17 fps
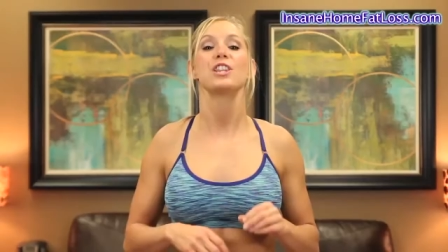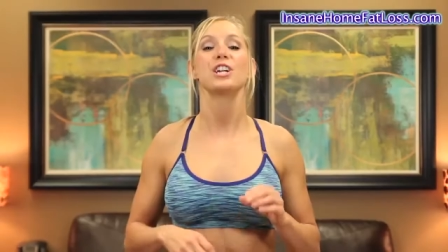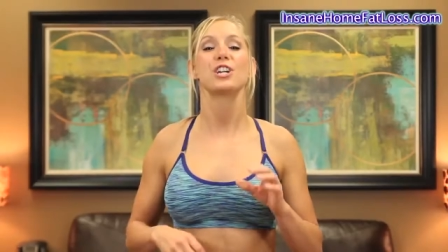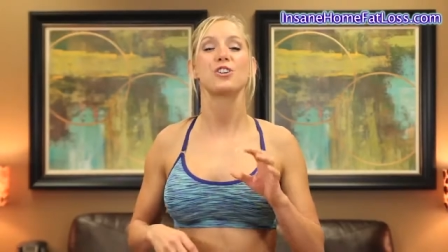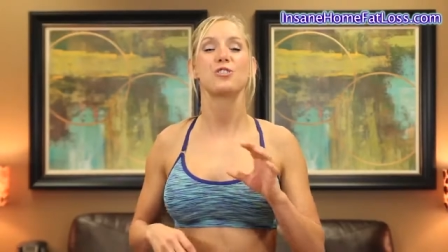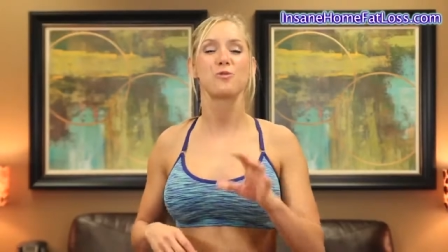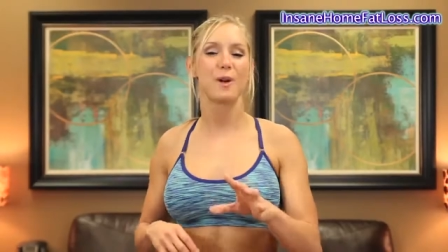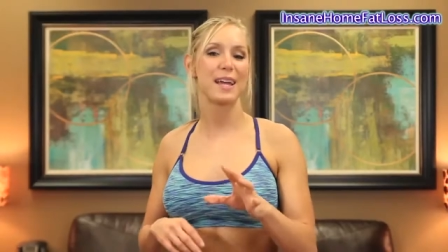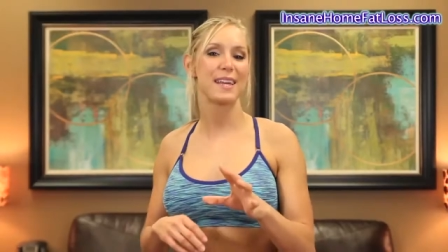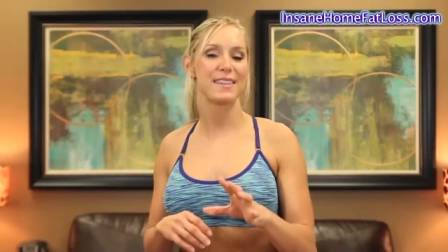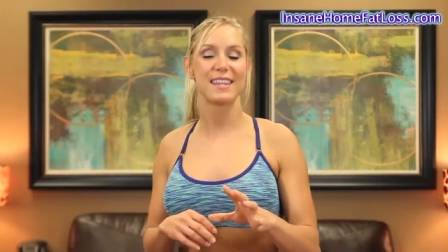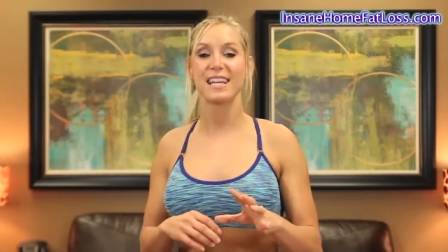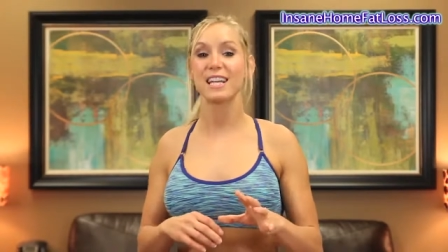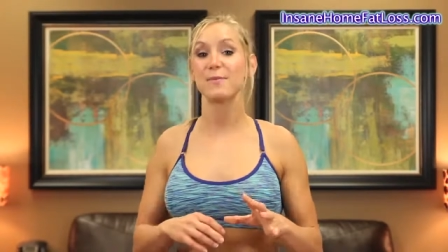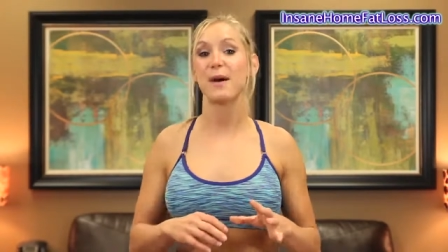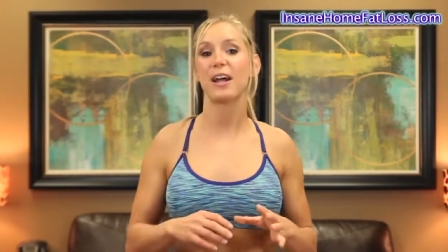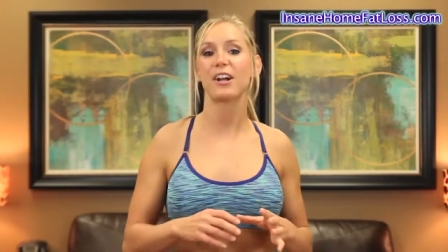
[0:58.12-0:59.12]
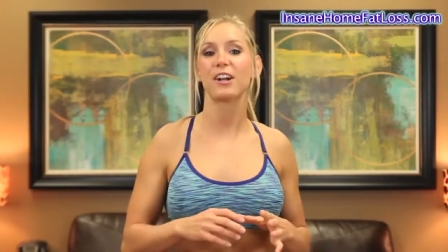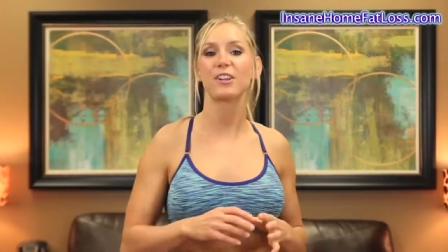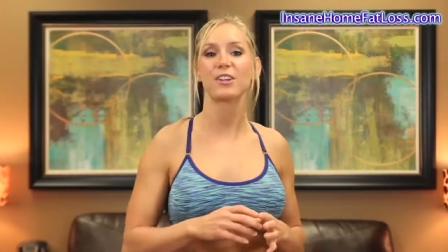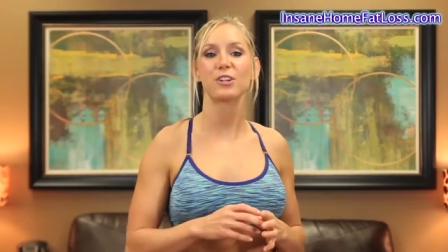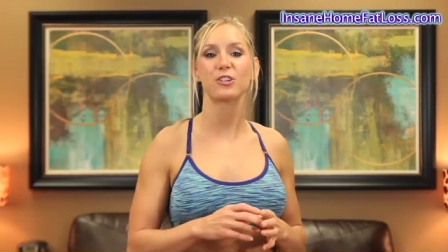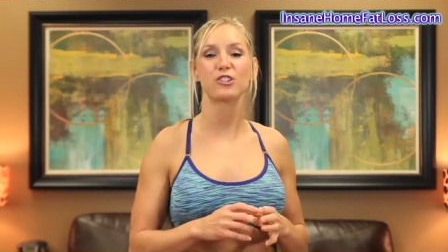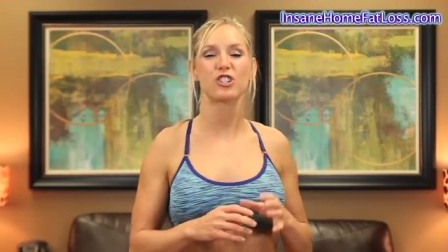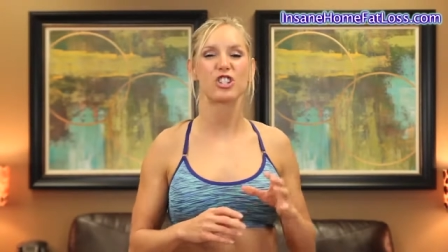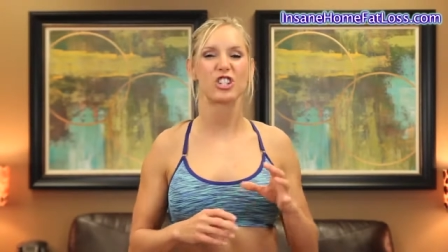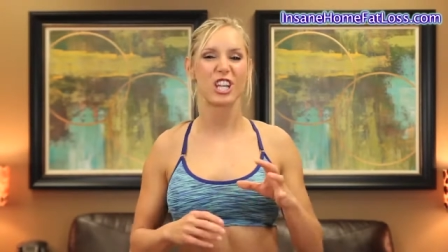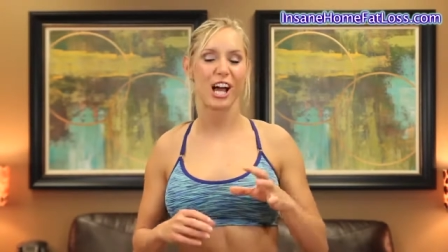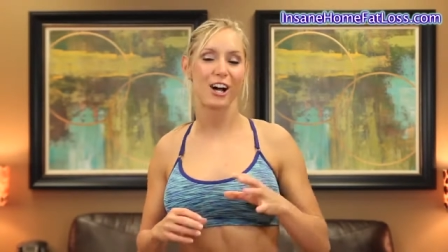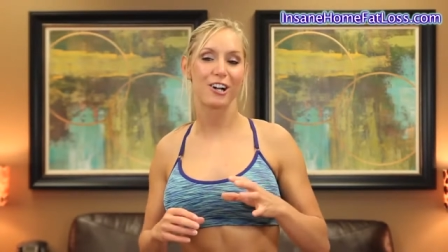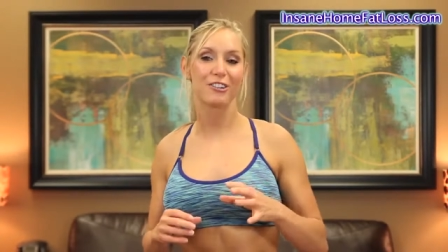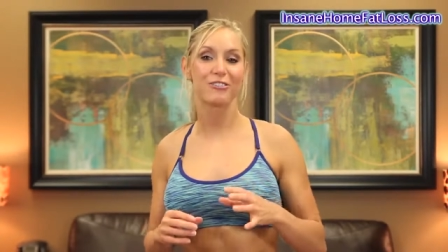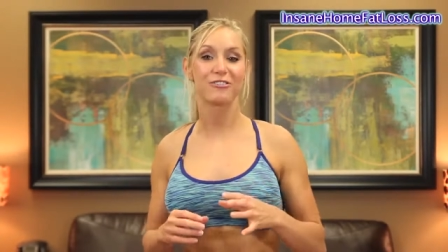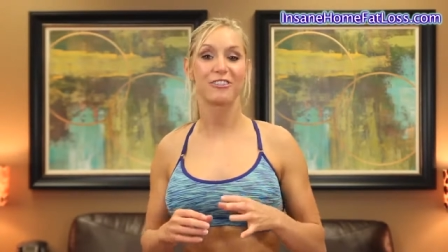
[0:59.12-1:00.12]
The great thing about our little
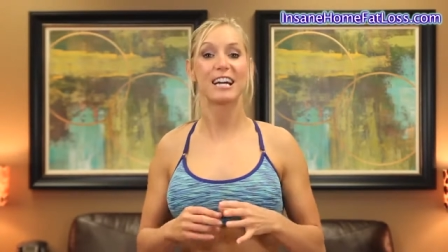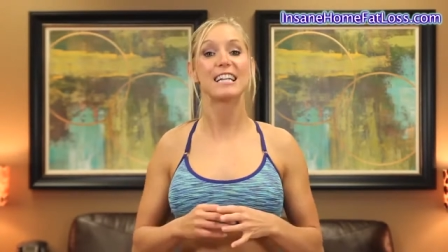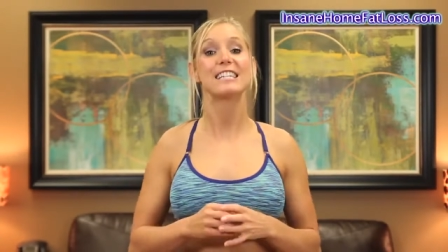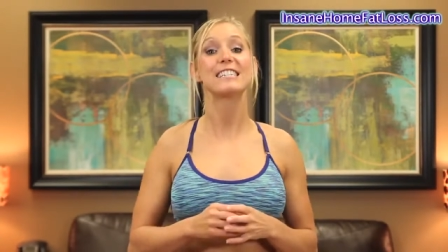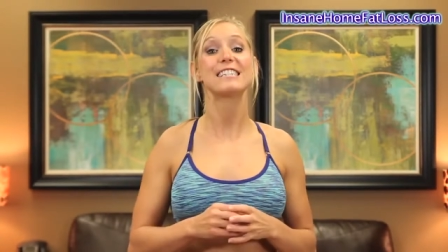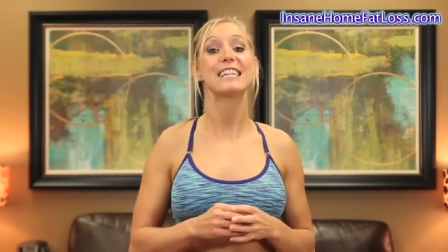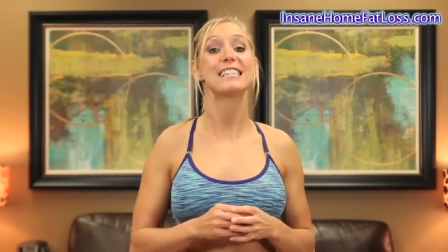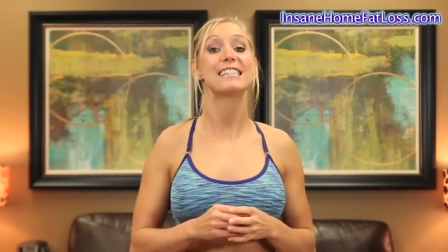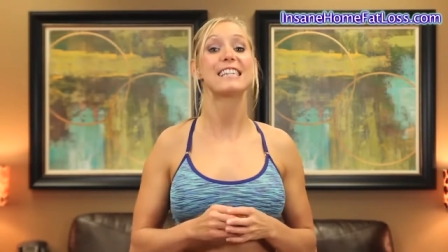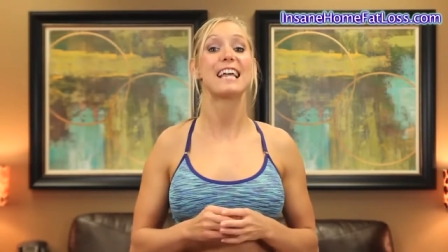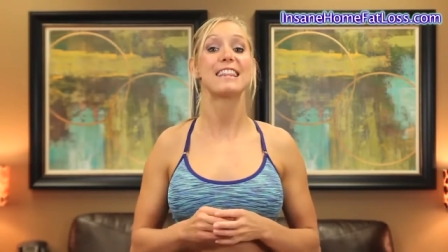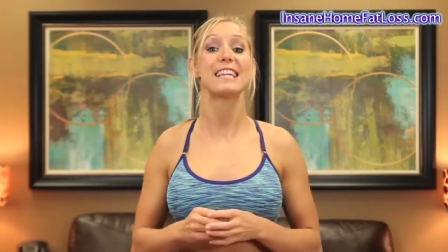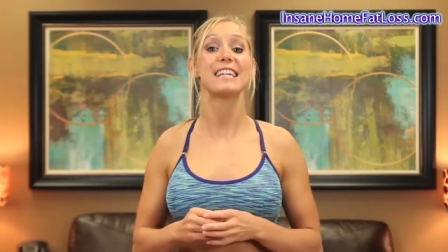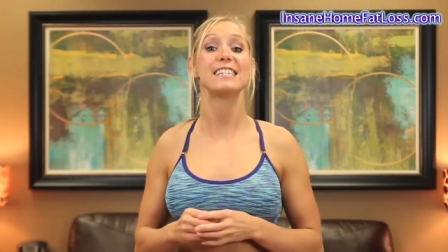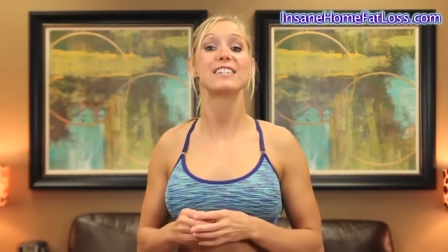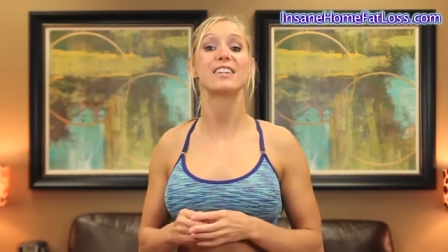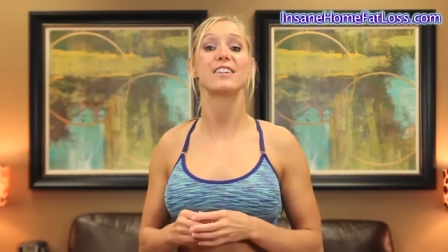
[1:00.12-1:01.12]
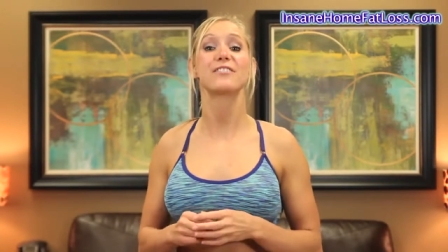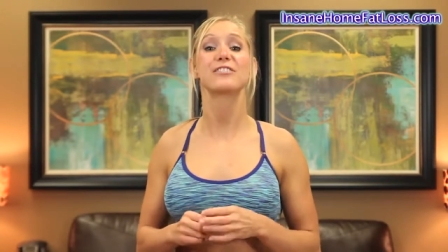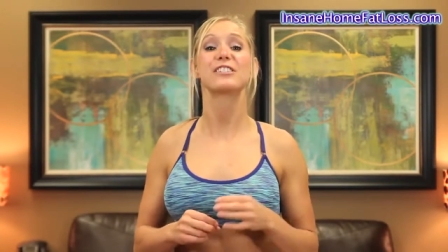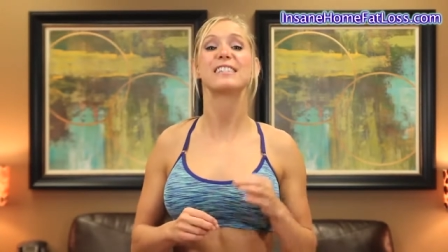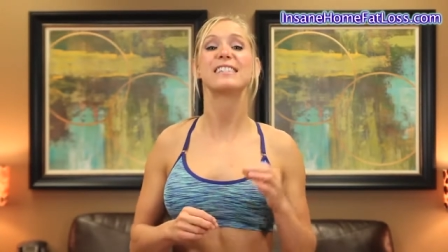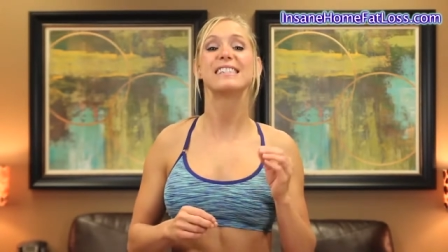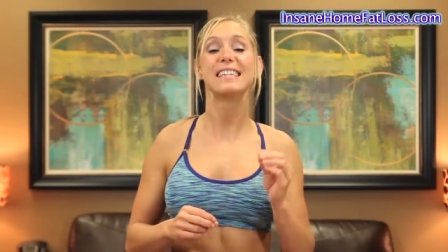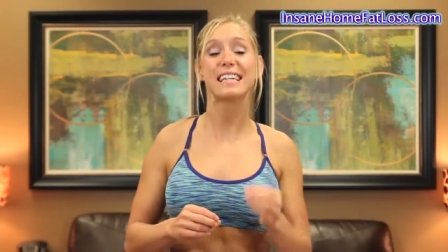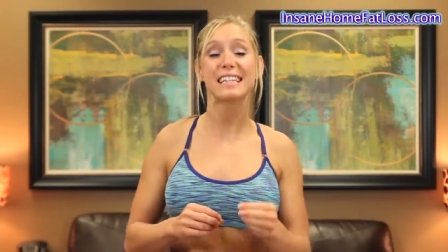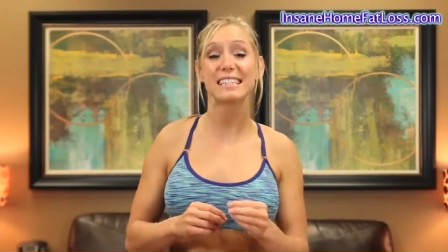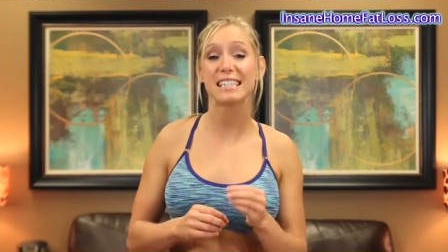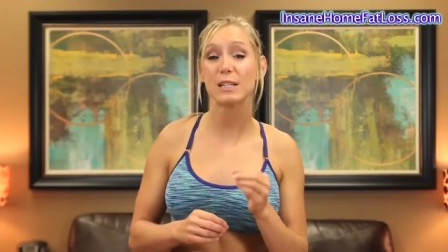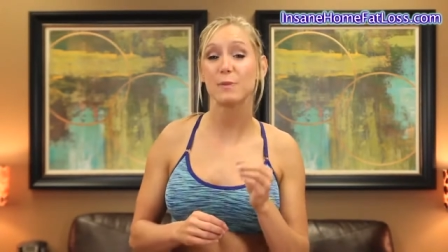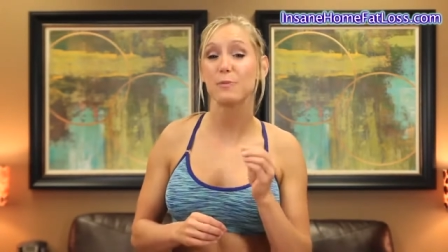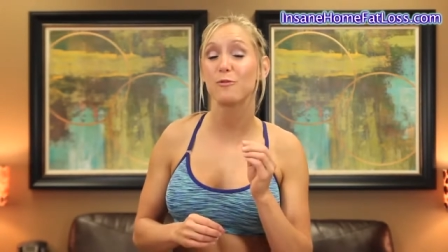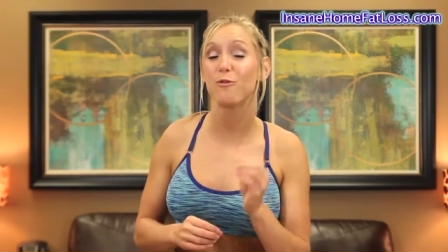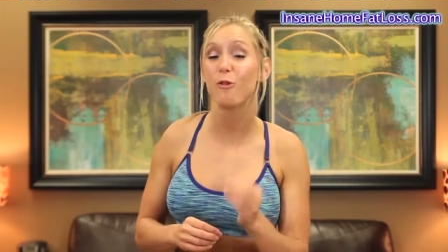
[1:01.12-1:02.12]
shelled friends is that they deliver
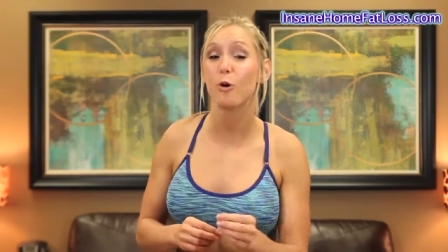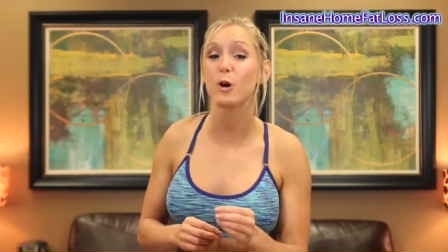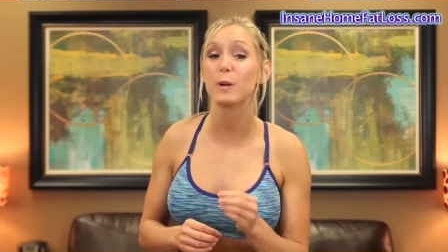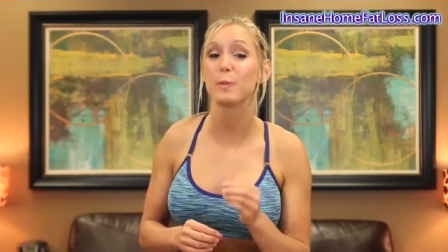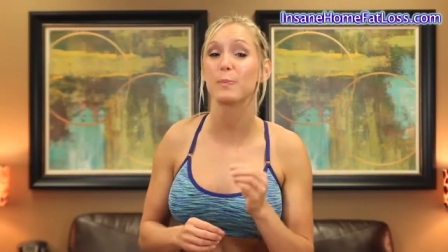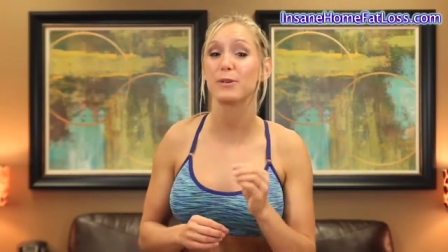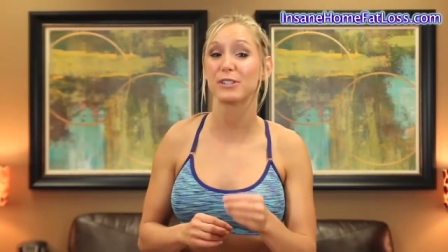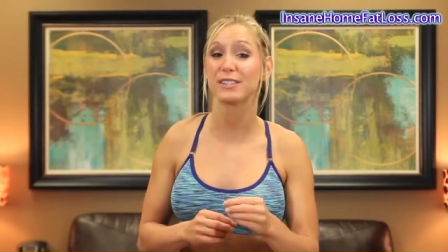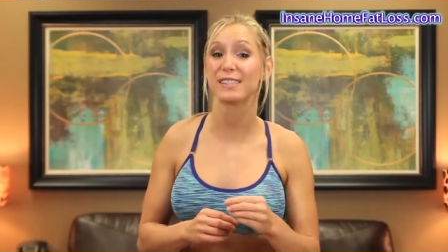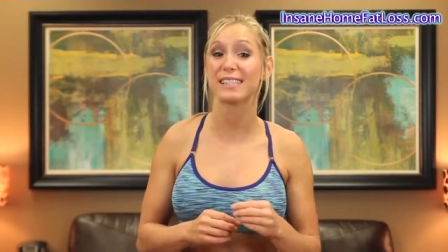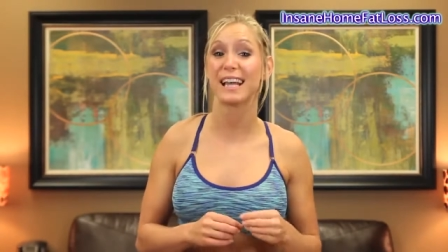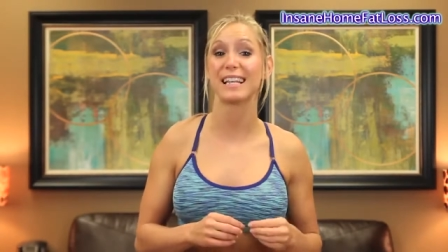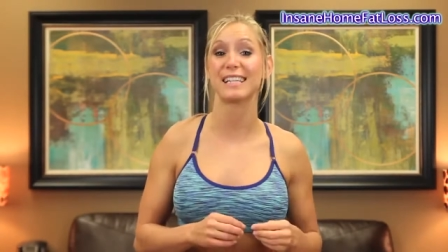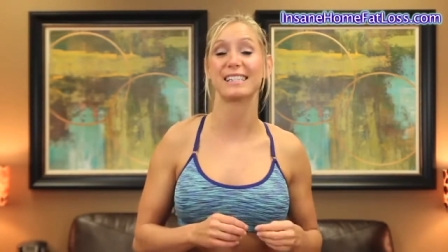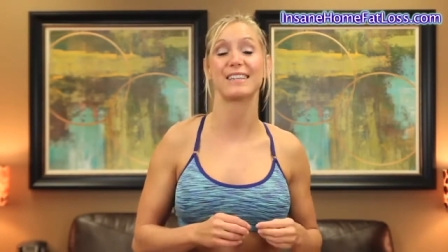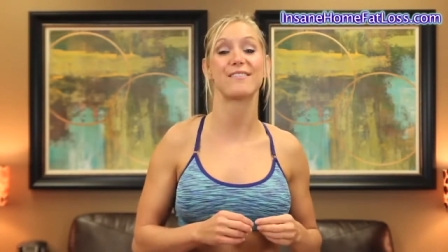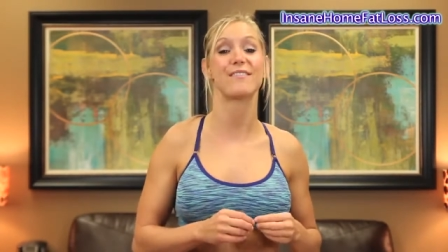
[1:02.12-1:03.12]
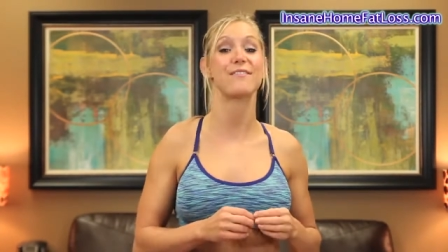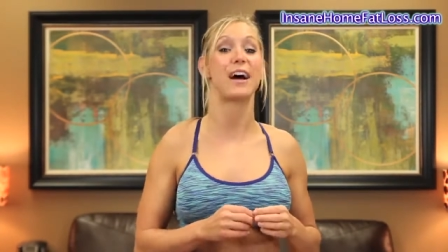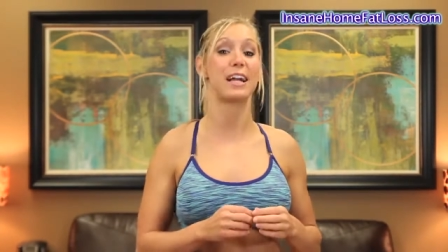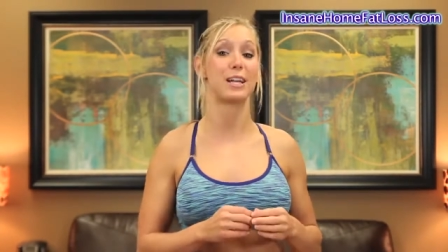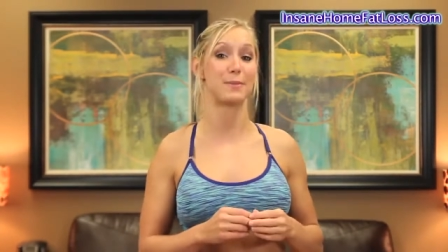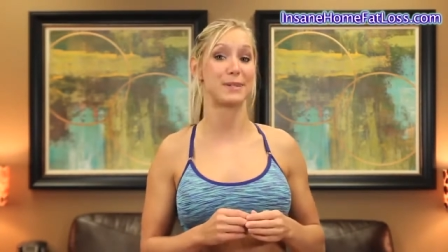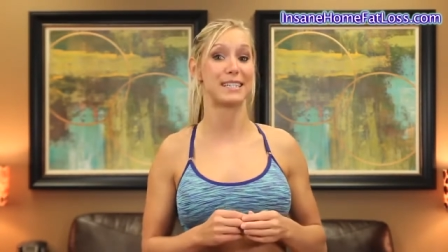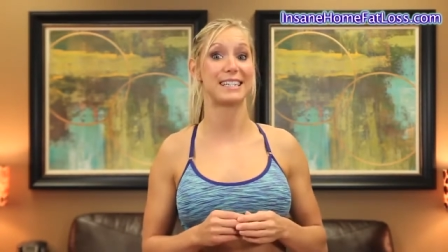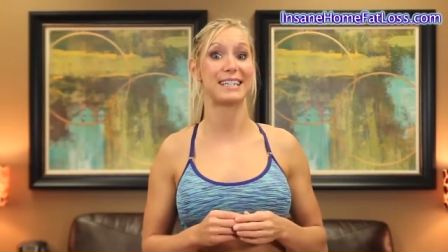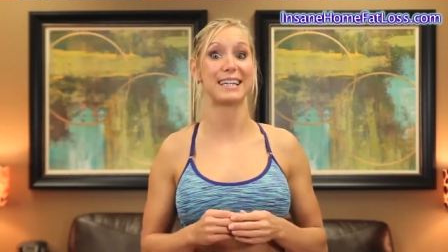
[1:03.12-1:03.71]
64% vitamin